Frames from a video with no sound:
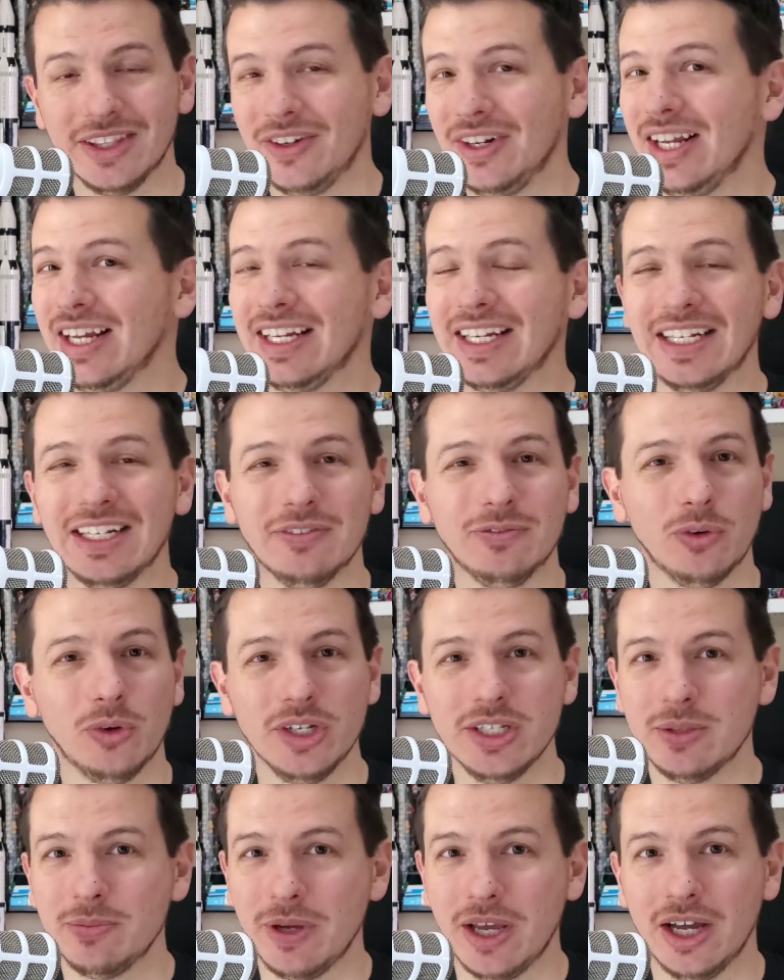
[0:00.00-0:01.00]
They're not getting a
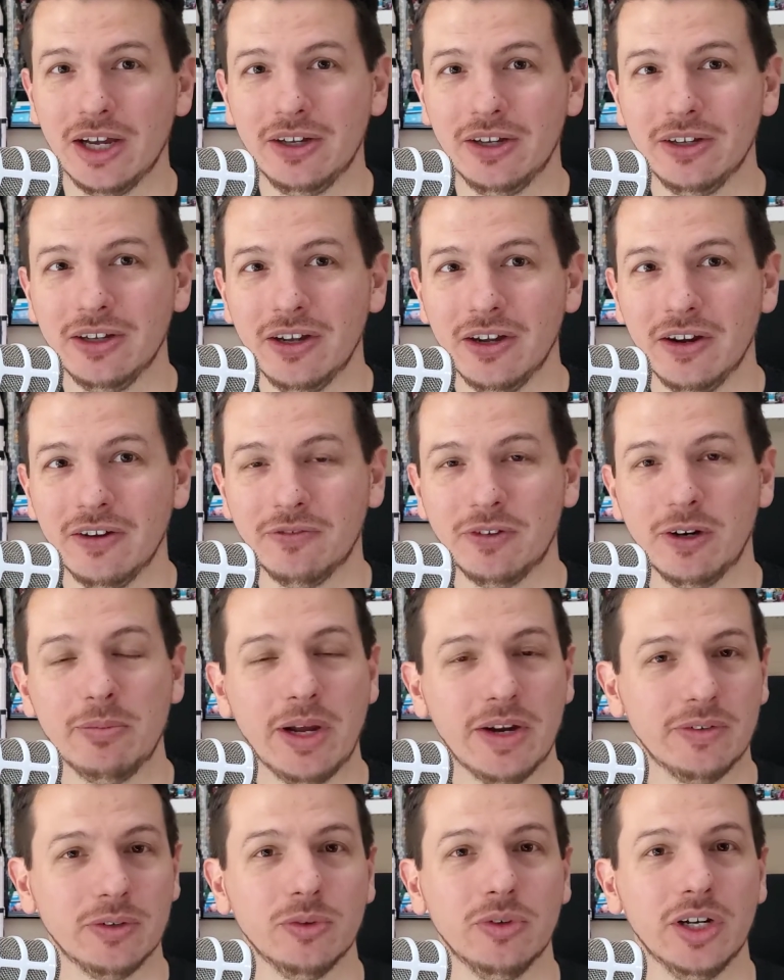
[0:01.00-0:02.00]
voicemail from
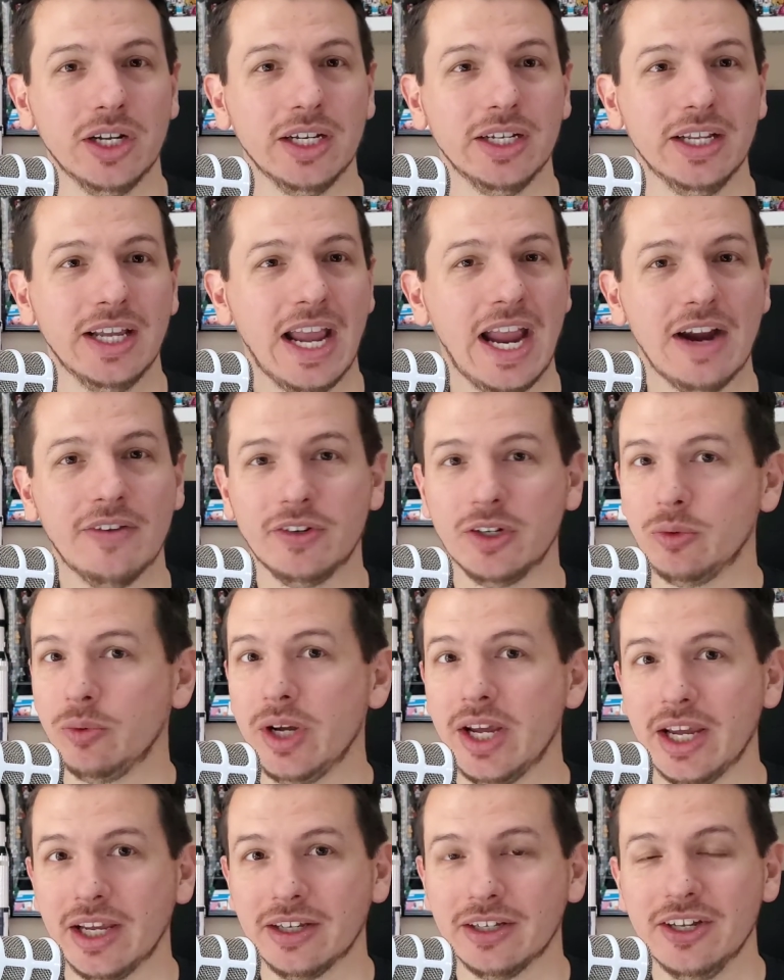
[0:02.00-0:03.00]
everyone every
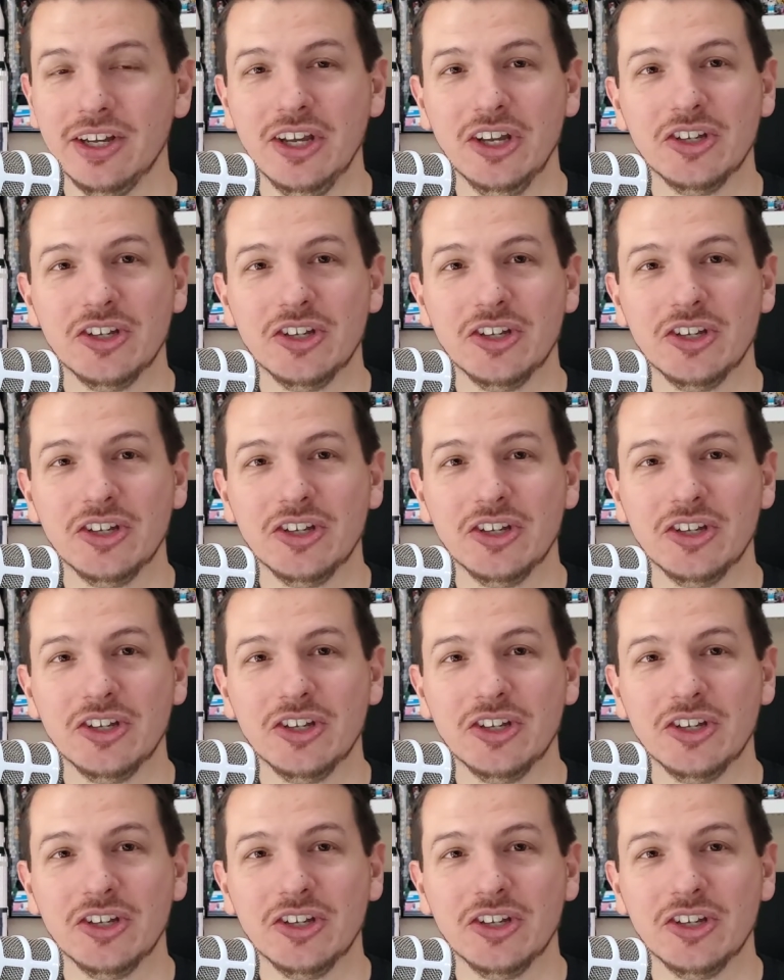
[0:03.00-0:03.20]
week.